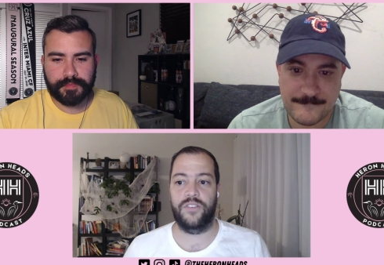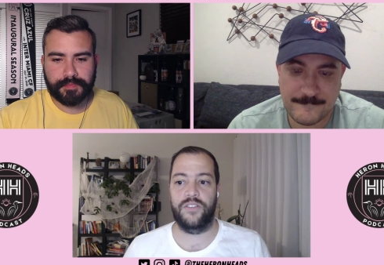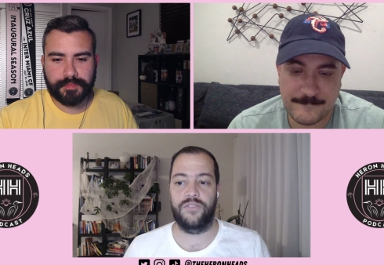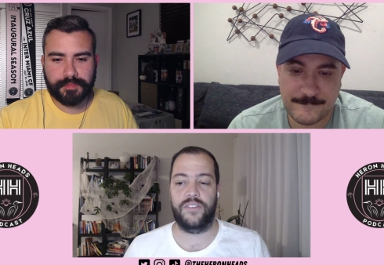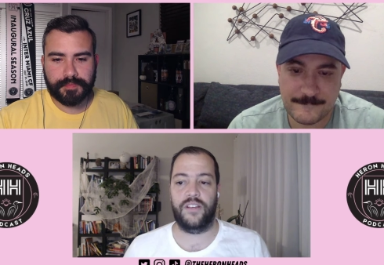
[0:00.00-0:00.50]

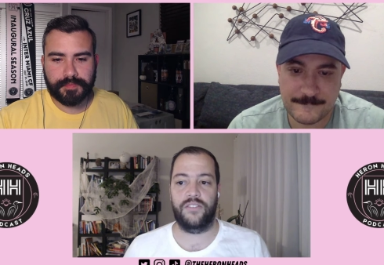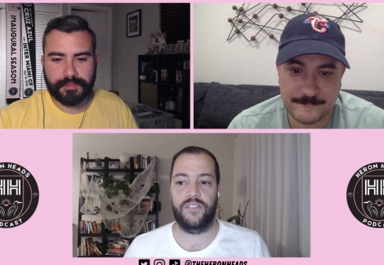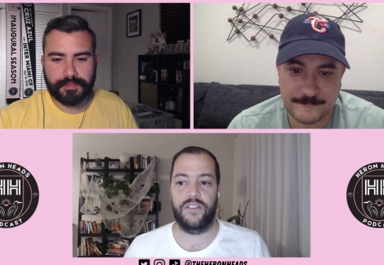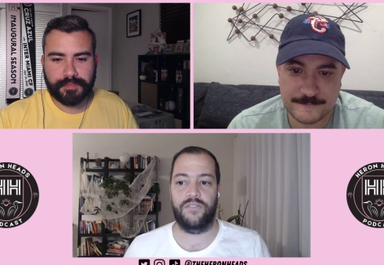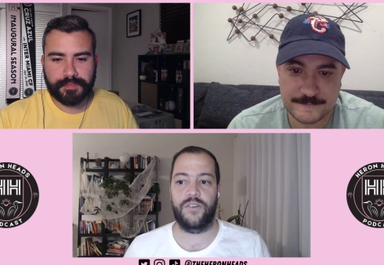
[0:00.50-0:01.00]
Speaker 1: defense has
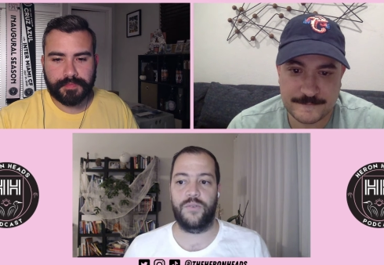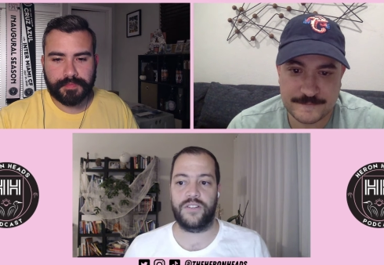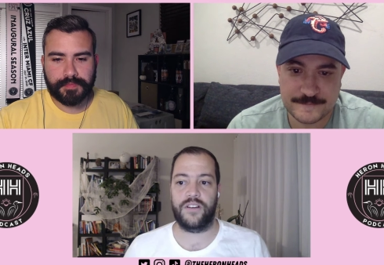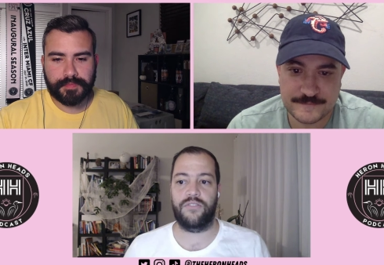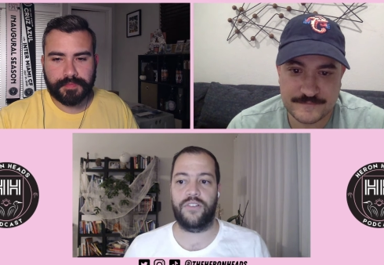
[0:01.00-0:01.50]
to definitely
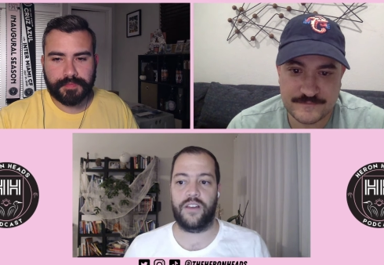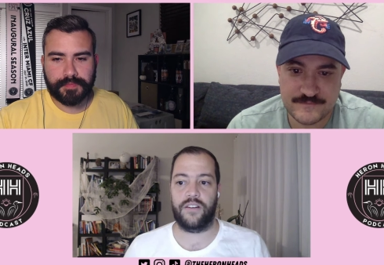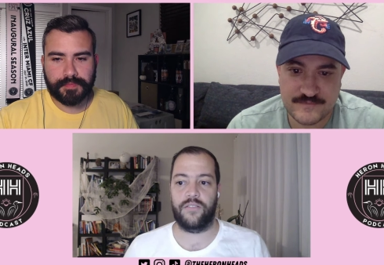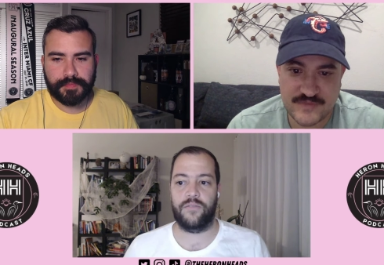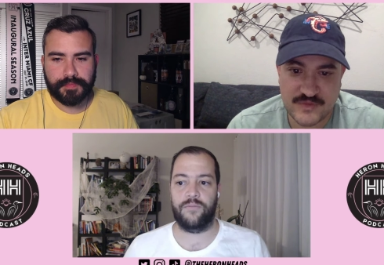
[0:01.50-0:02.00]
watch out for that
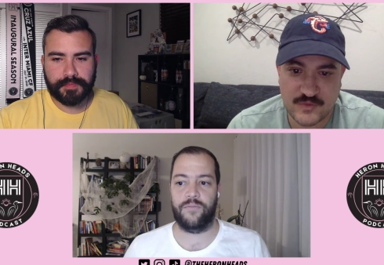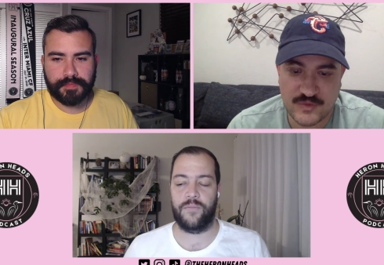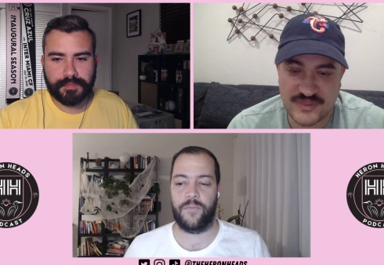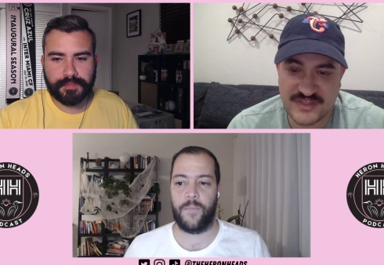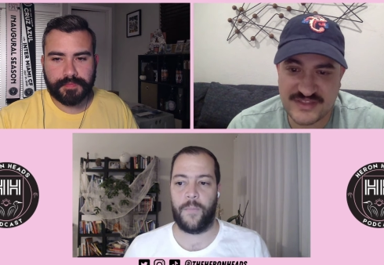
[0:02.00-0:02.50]

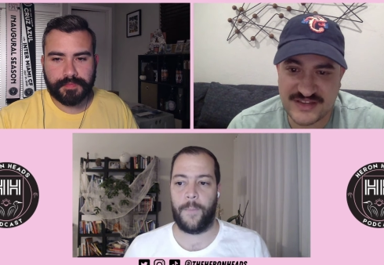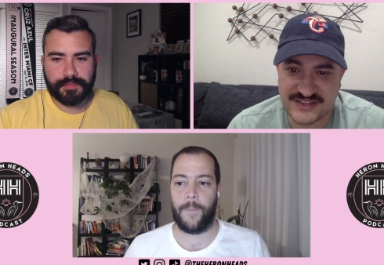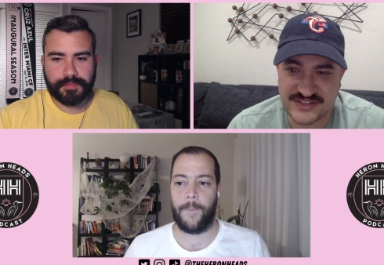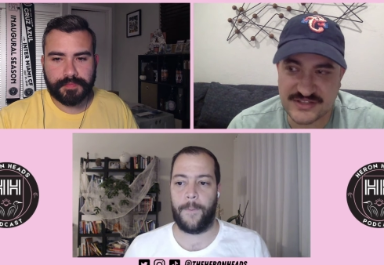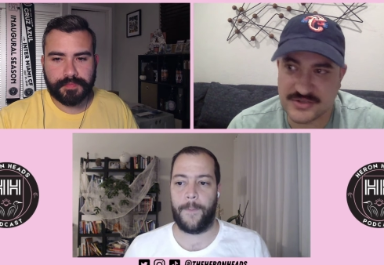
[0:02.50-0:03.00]
Speaker 2: one thing that I
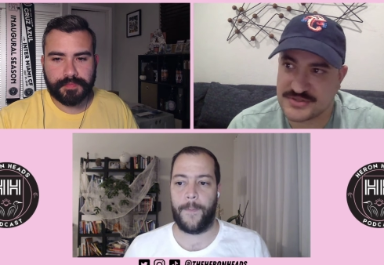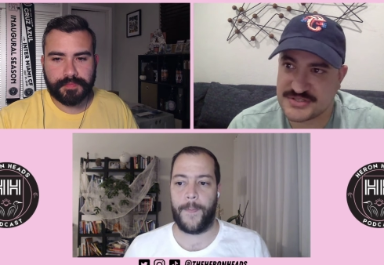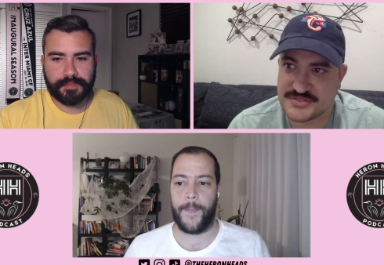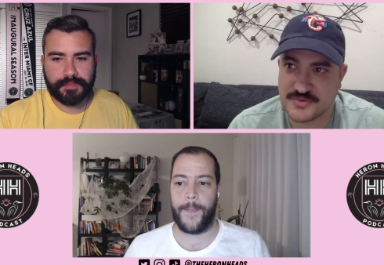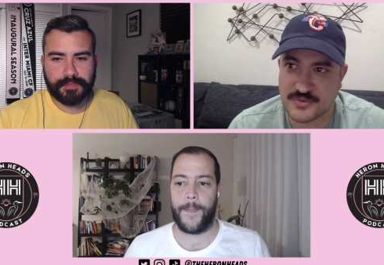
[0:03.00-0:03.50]
did
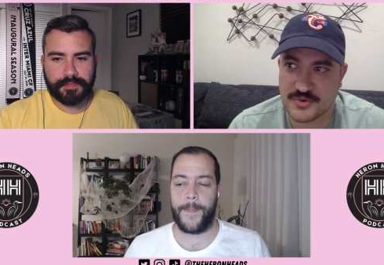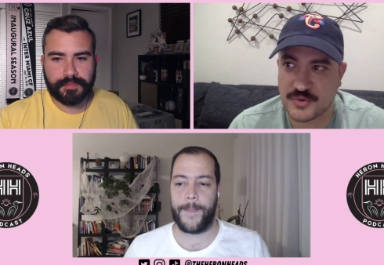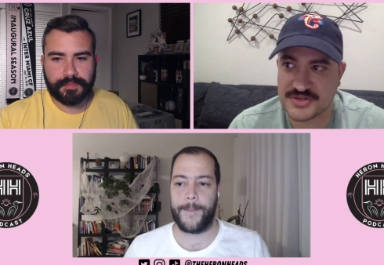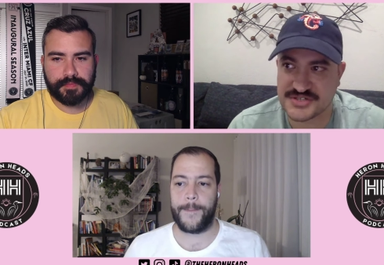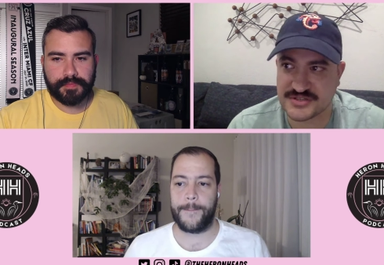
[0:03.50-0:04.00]
notice when we were
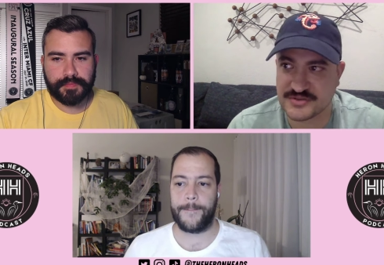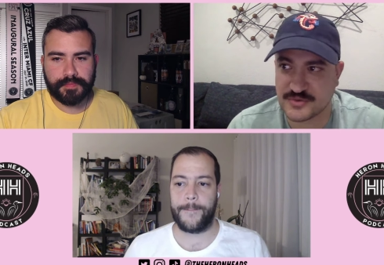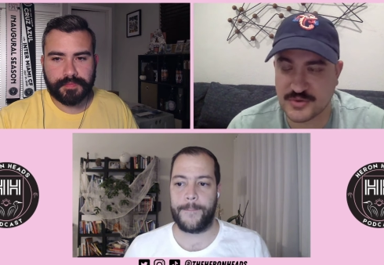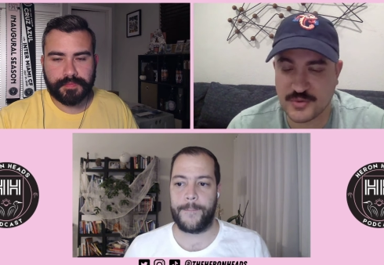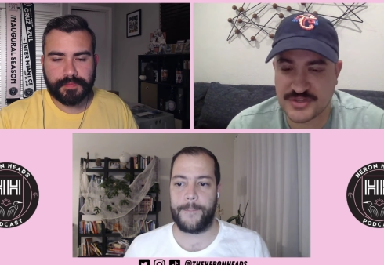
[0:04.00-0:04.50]
watching
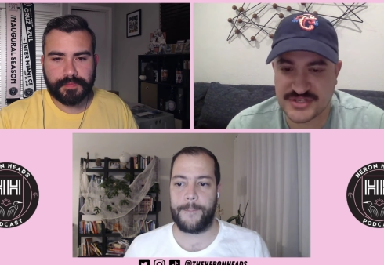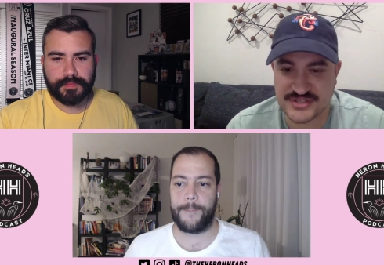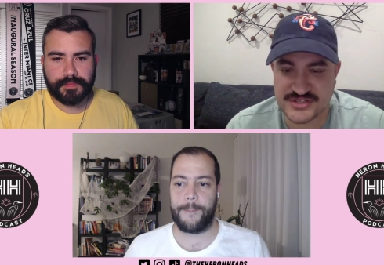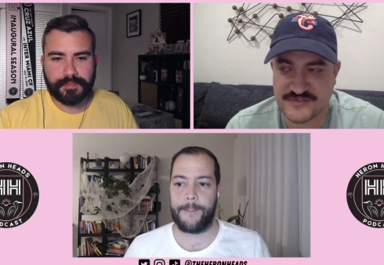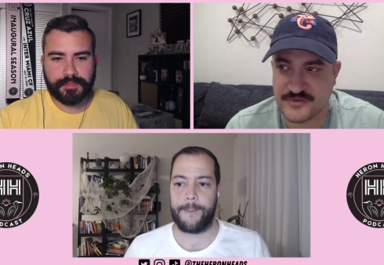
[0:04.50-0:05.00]
when we are watching
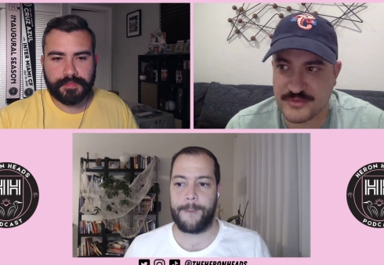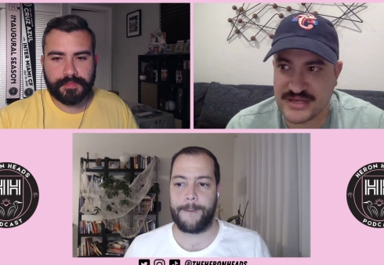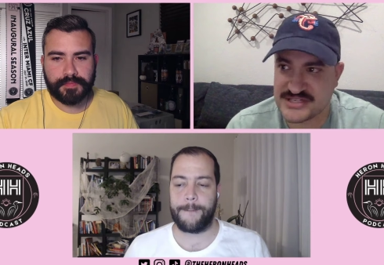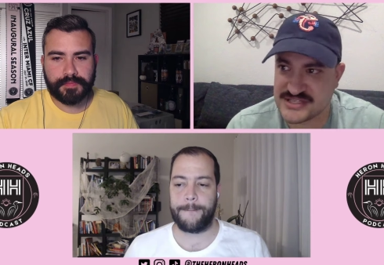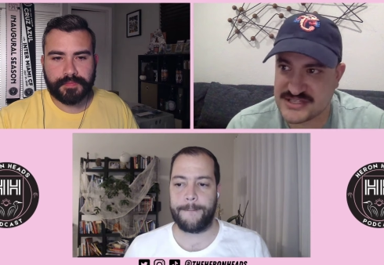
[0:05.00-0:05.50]
those different
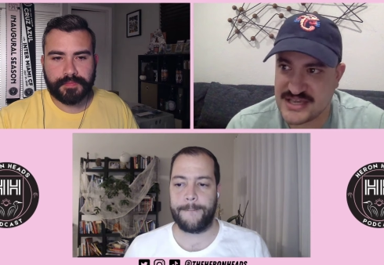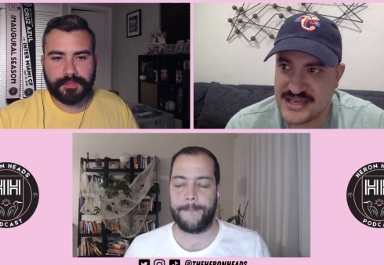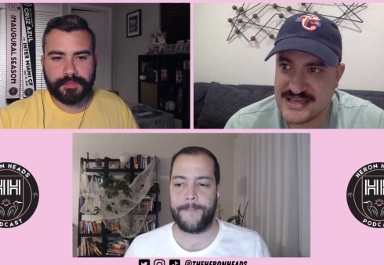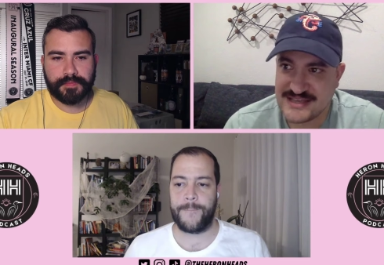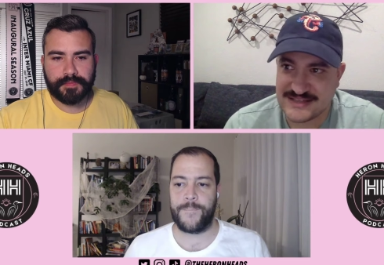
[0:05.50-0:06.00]
matches
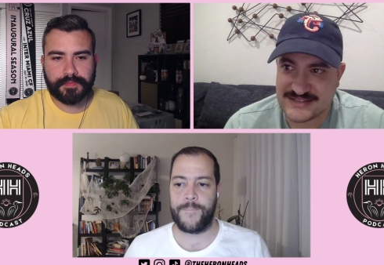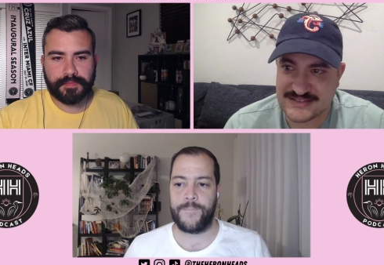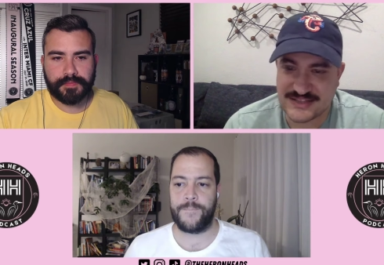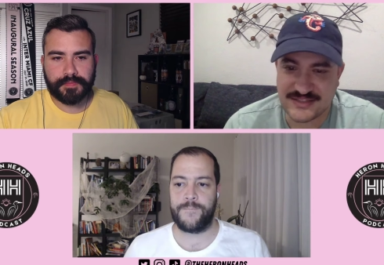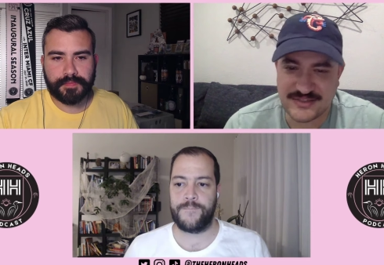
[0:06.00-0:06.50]
is
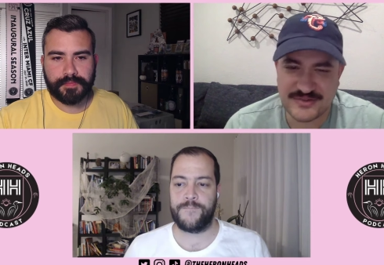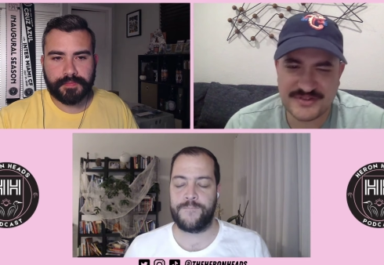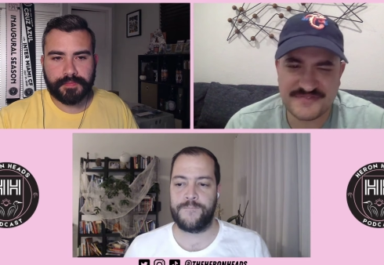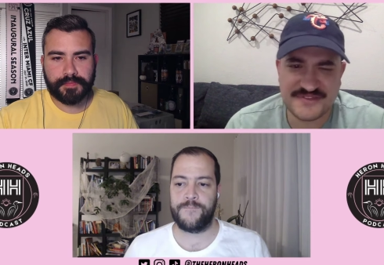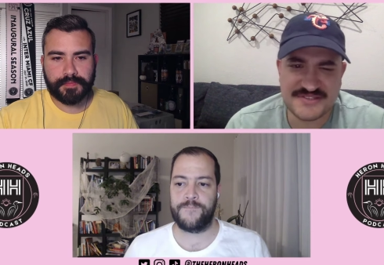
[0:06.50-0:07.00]
that their
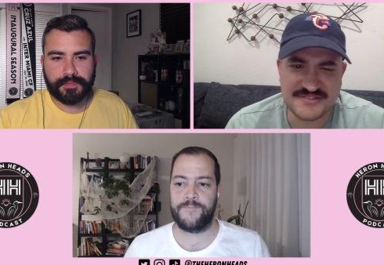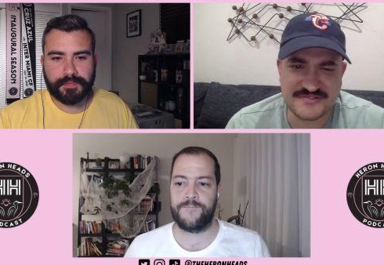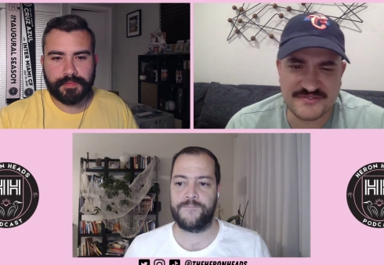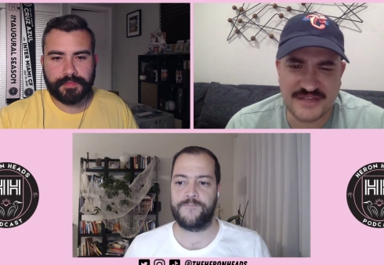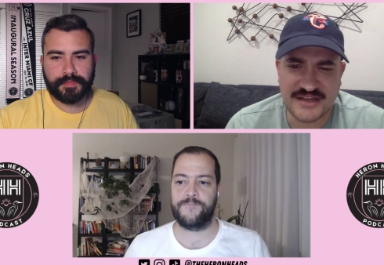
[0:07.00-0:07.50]

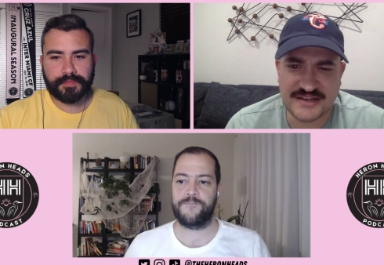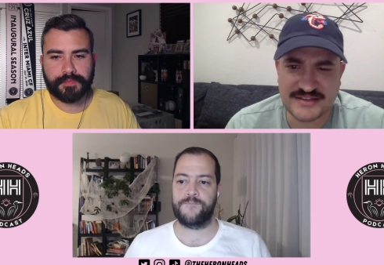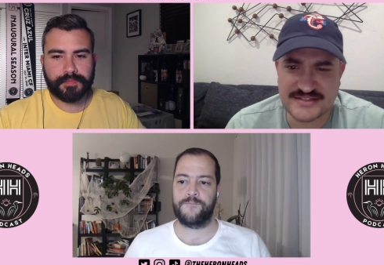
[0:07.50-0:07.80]
defensive line